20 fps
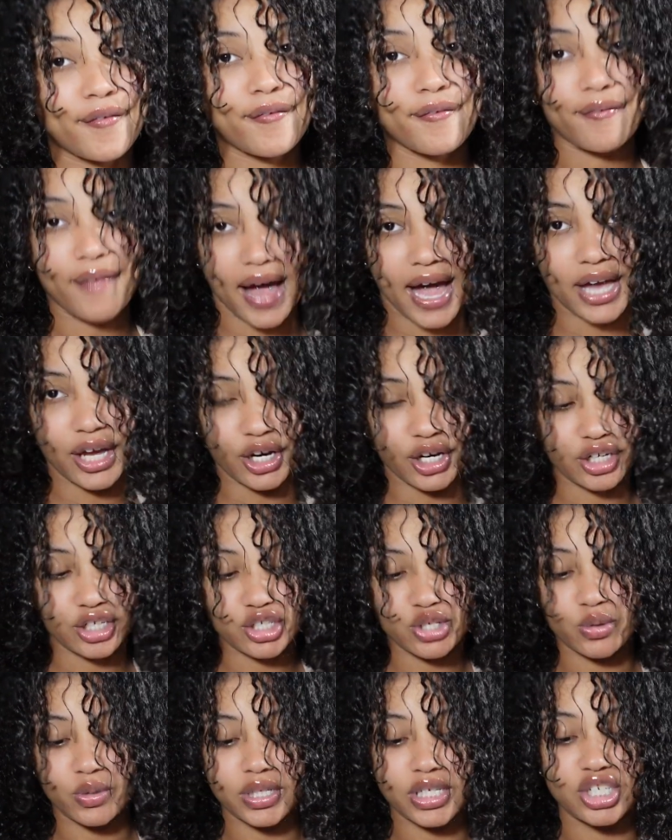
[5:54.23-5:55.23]
Fire.
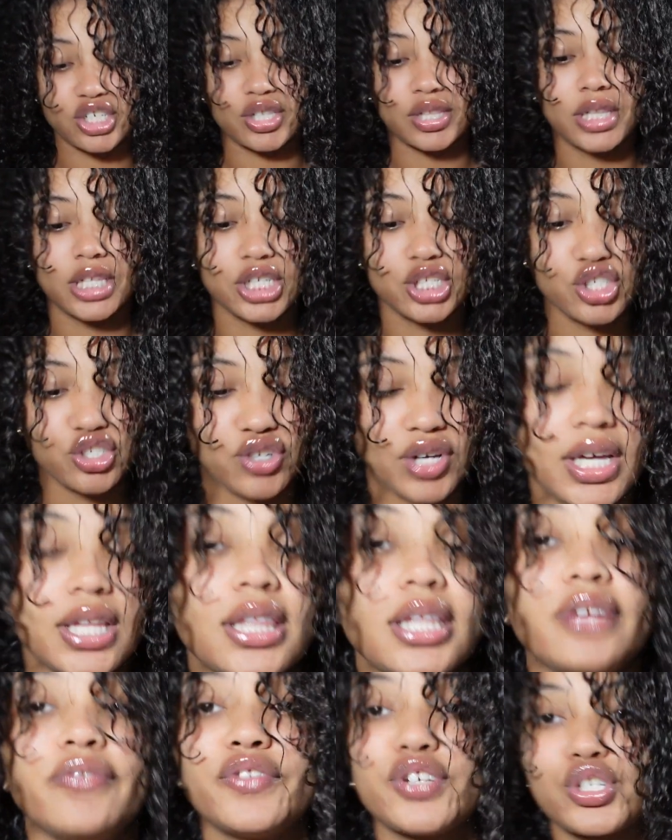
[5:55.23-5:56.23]
So it's the Strength
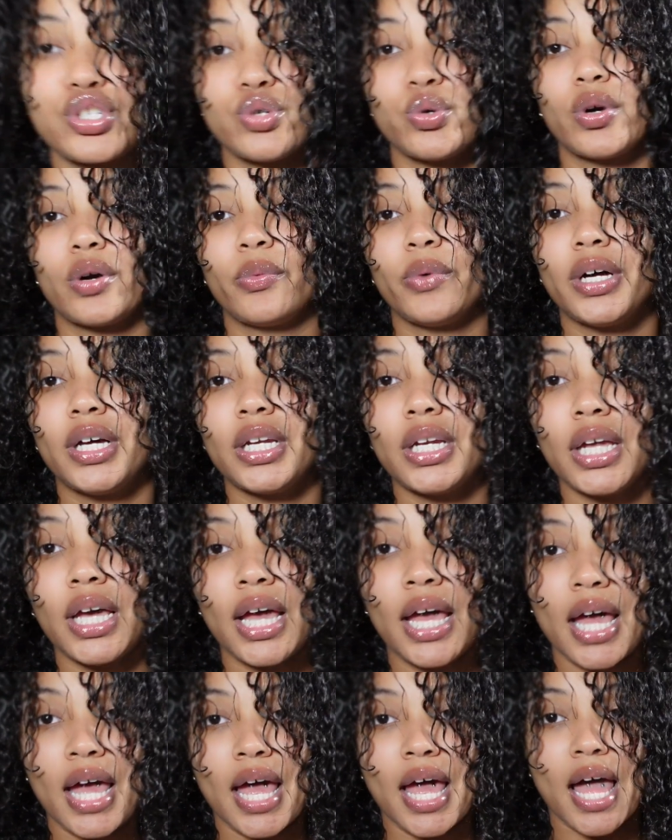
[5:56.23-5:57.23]
and Restore one.
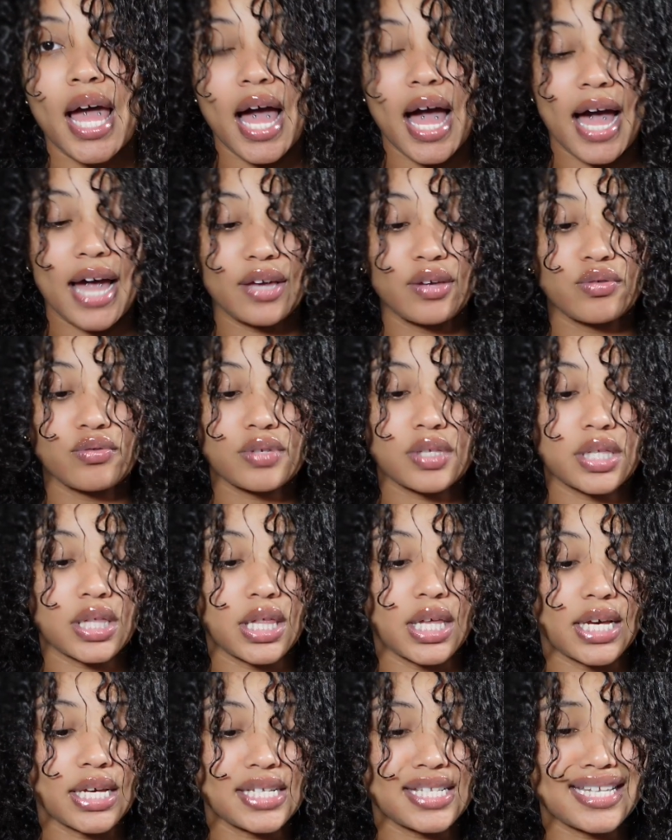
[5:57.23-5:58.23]
I use
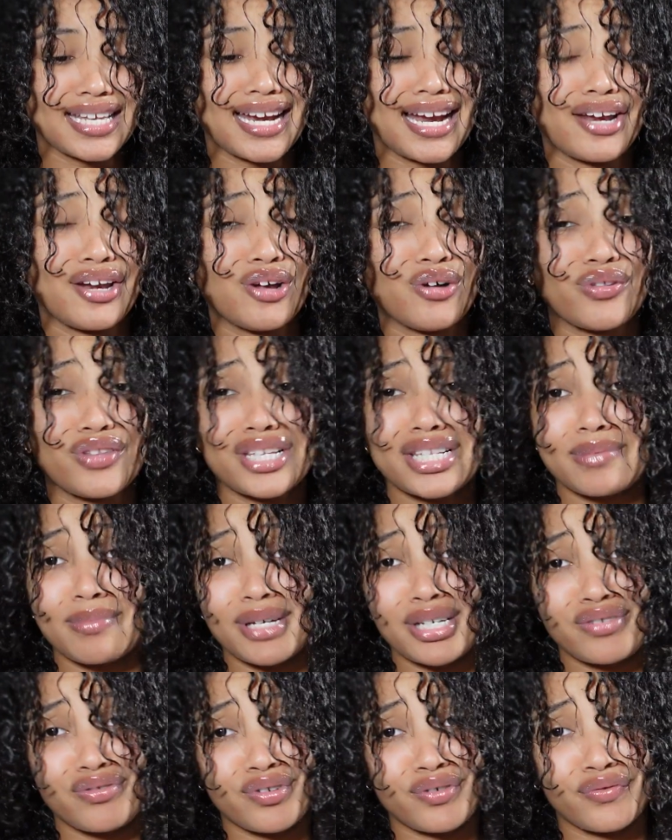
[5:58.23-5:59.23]
this, and I know there's
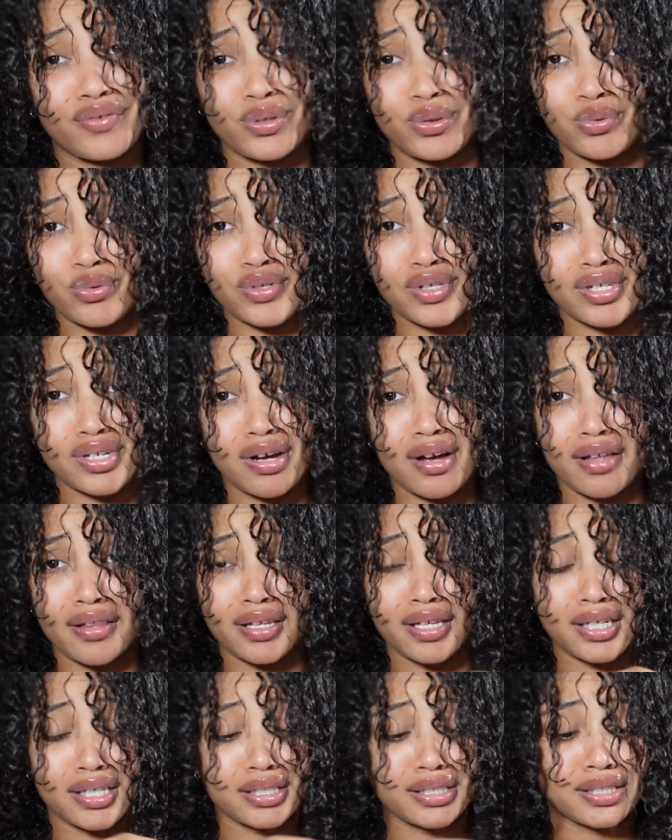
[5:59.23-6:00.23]
mixed reviews on
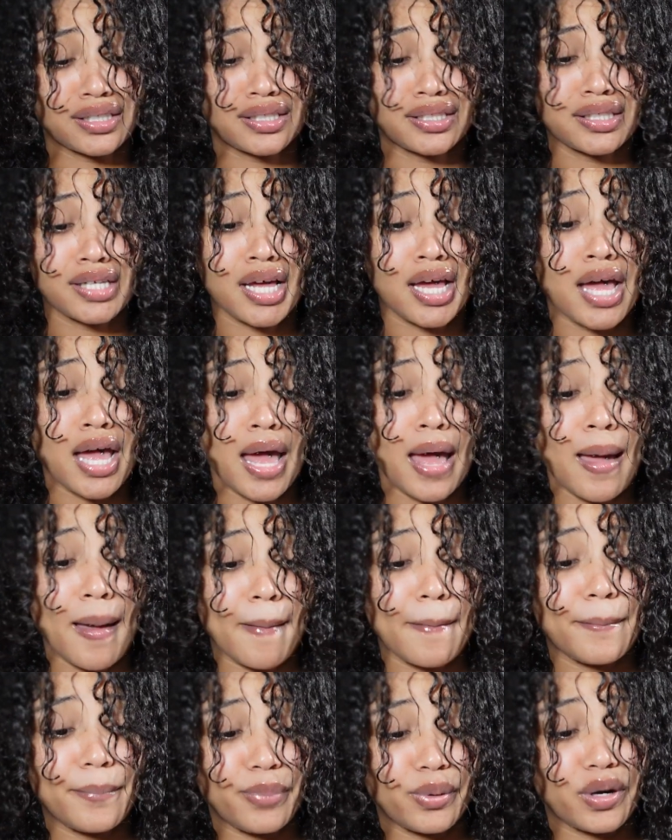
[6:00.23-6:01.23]
this,
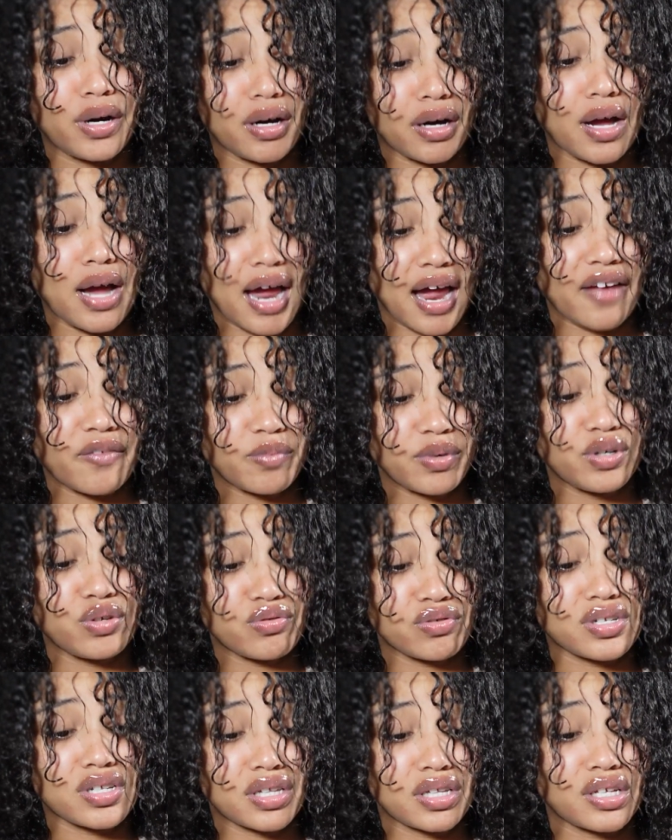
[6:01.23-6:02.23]
but I've been
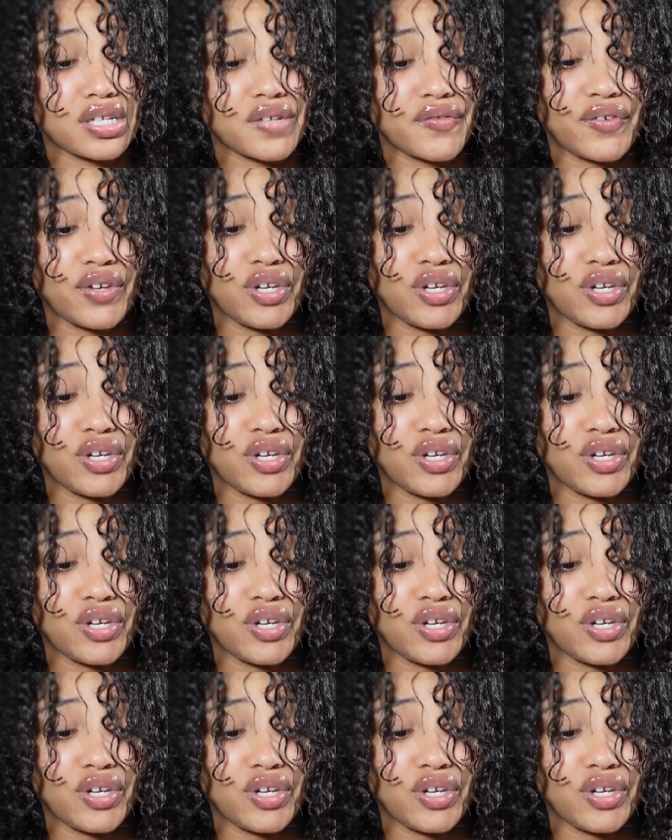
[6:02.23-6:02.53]
using this for